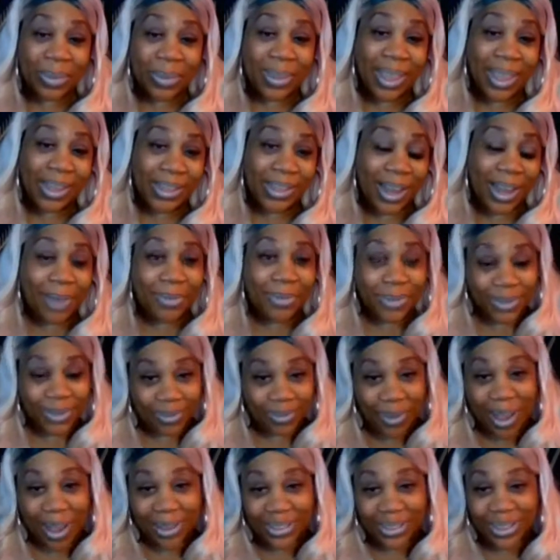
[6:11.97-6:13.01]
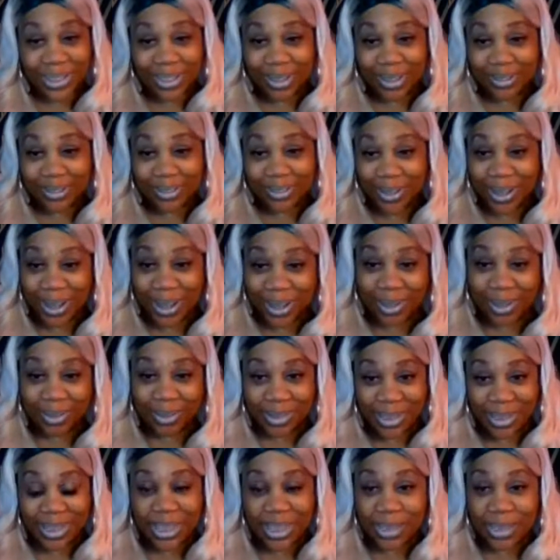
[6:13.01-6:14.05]
And I was watching your
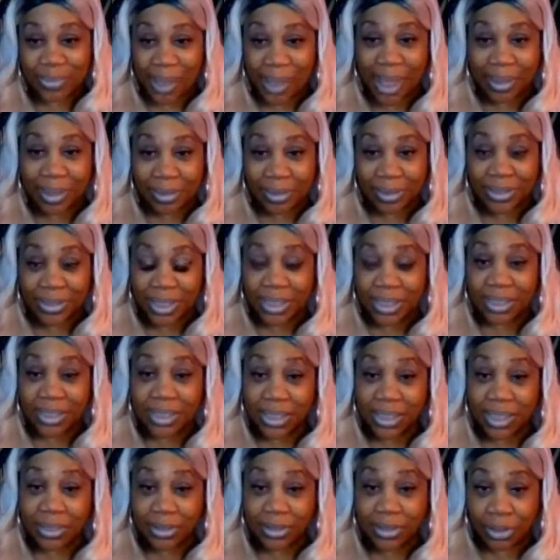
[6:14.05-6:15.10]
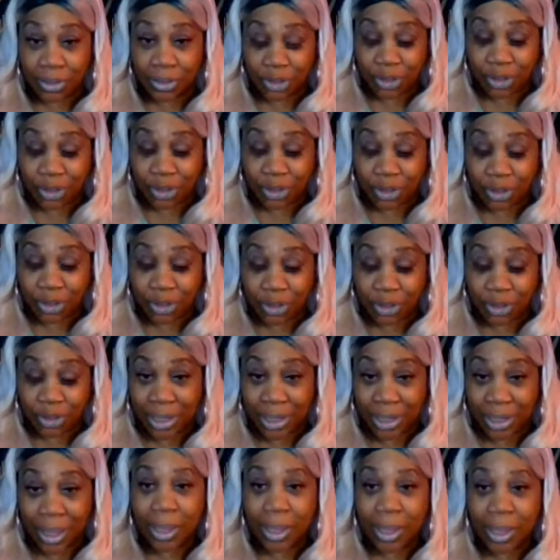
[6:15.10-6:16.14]
videos and smiling, just seeing the joy
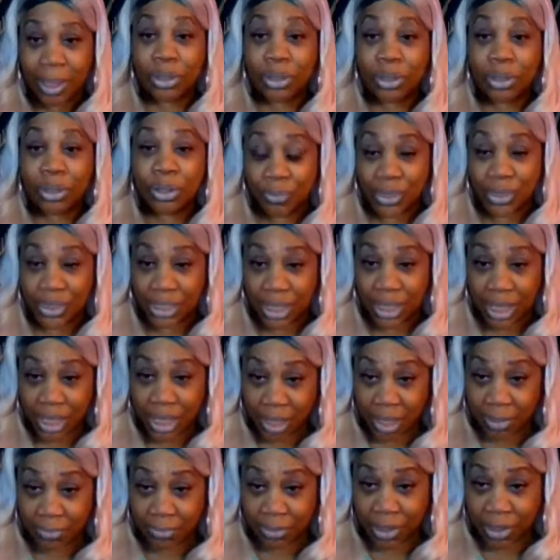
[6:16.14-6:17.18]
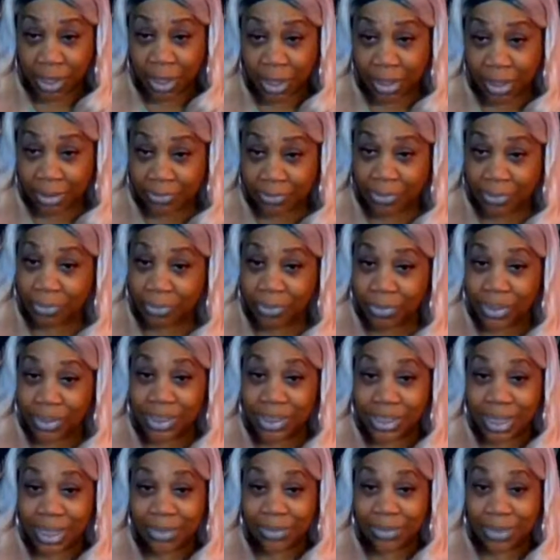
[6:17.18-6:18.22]
that you received from
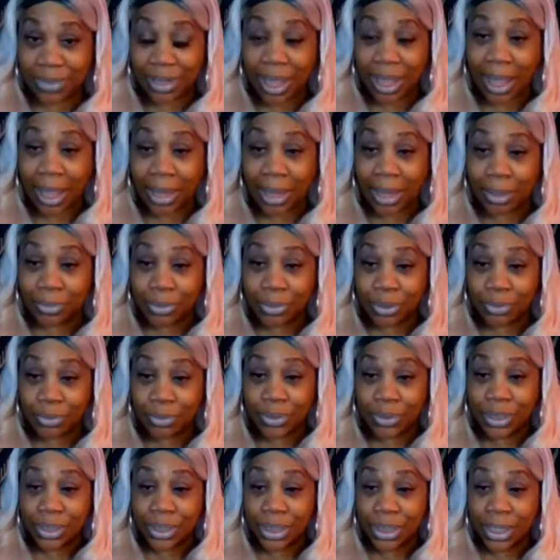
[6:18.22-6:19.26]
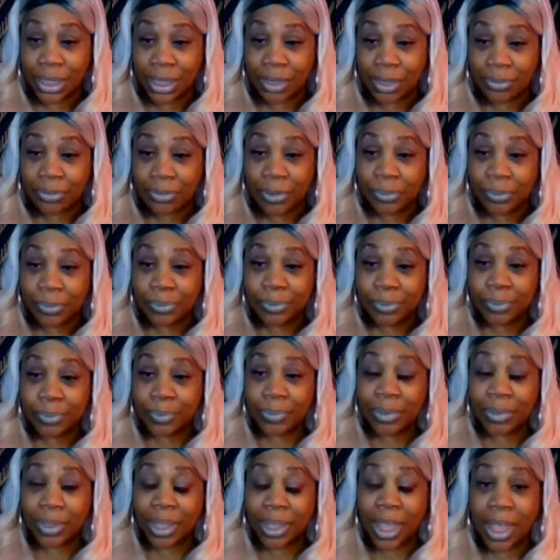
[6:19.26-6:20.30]
receiving the items you received.
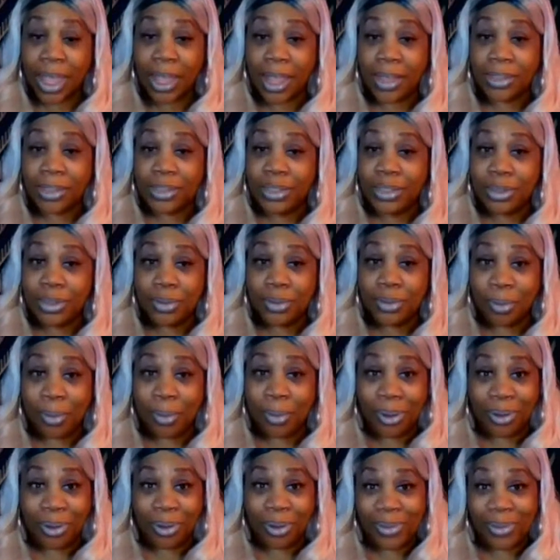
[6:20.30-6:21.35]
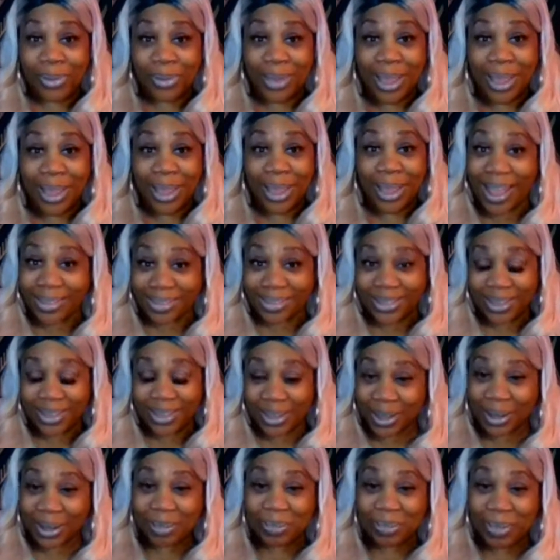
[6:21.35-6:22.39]
And to all of you that actually
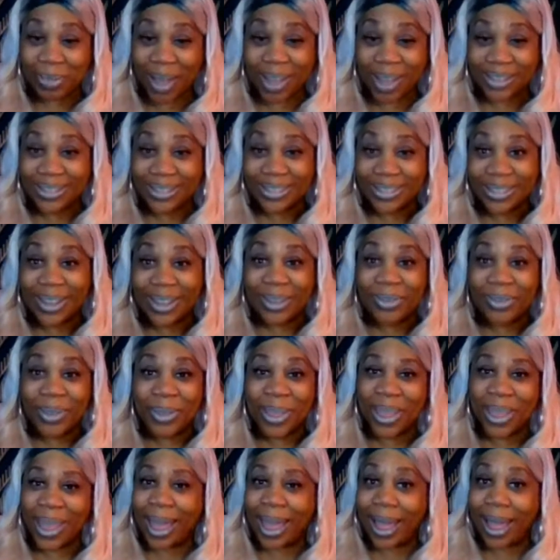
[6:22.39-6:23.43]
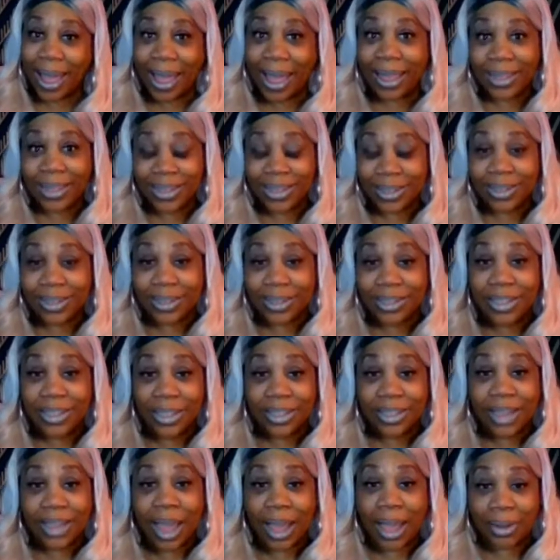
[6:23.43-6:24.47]
unbox stuff, I get a
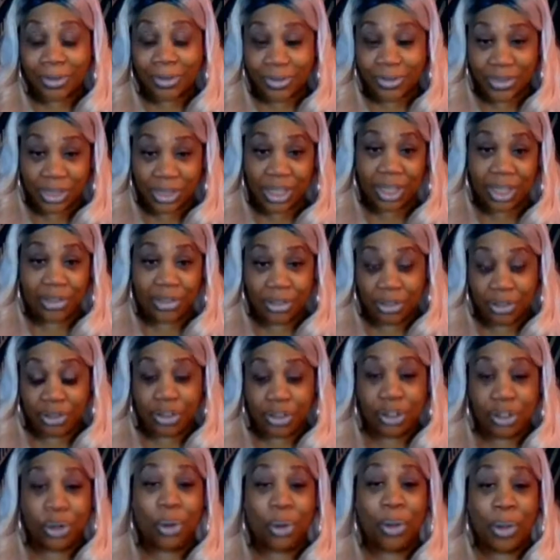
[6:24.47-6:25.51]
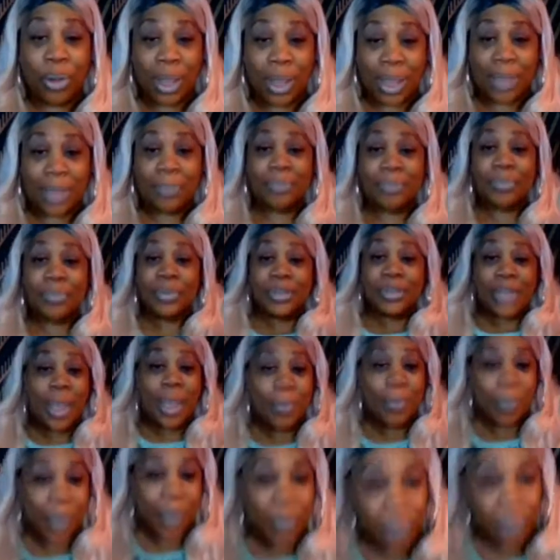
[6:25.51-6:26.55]
kick out of seeing the joy
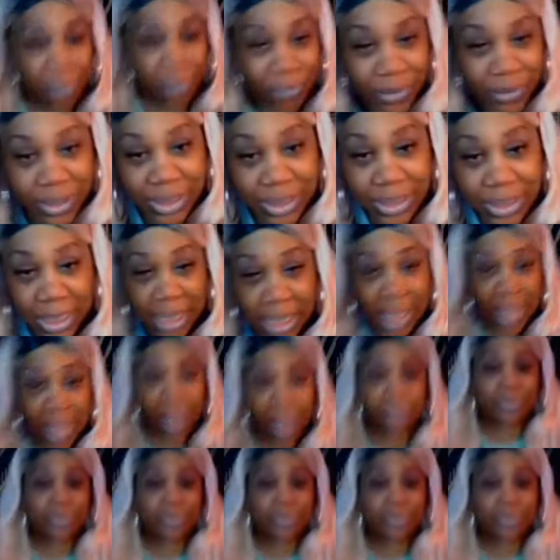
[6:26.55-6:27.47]
that people receive